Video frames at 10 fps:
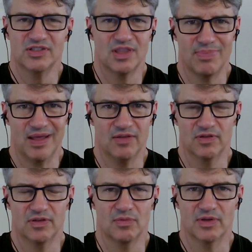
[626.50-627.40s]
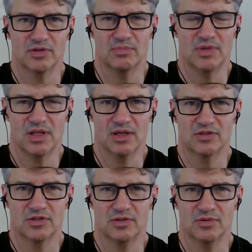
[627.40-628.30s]
benefit to Western media
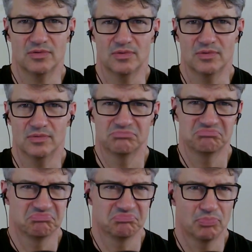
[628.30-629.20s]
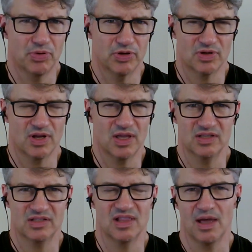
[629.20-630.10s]
to portray
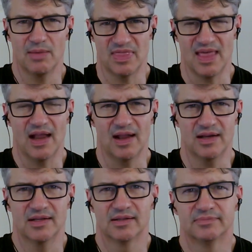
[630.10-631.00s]
Islam in that light?